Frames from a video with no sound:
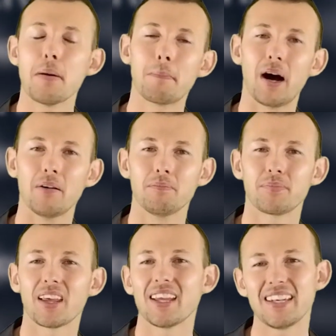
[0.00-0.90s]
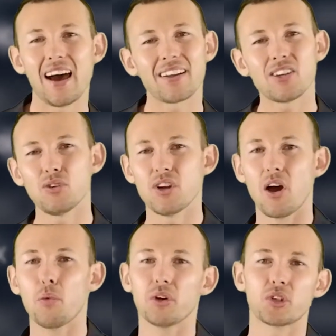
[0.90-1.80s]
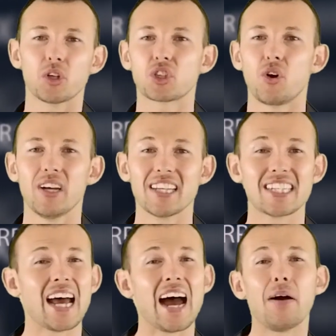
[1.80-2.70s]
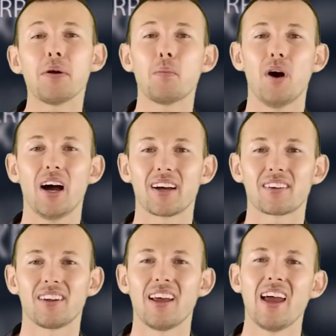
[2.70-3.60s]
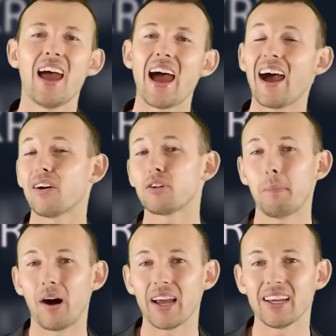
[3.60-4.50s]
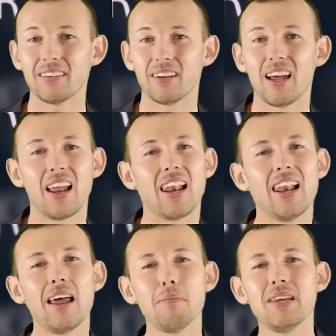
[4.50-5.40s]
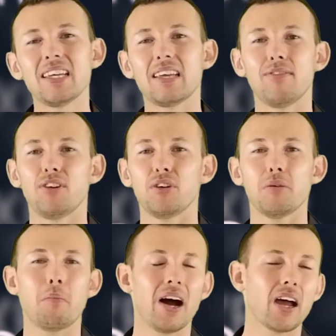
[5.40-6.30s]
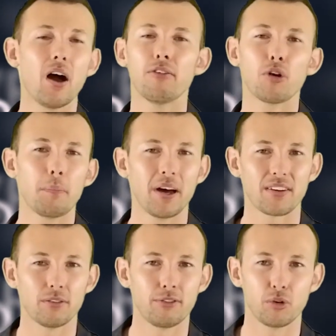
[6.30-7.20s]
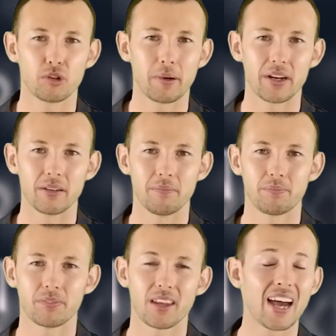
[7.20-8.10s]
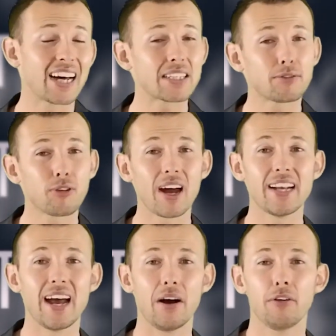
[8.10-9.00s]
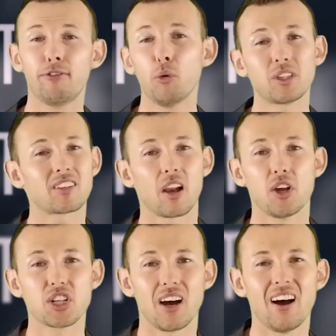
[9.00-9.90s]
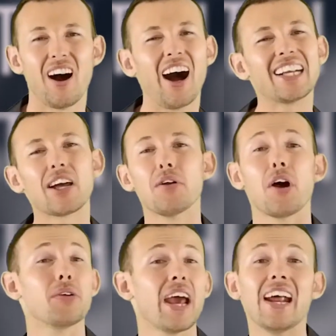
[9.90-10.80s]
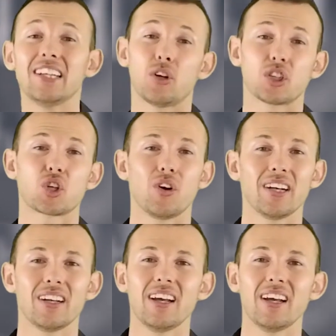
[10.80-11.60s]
But now that you know what Dogecoin is and how it works, how to buy it, let me give you my overall personal thoughts about it. As of right now, full disclosure, I don't own any Dogecoin,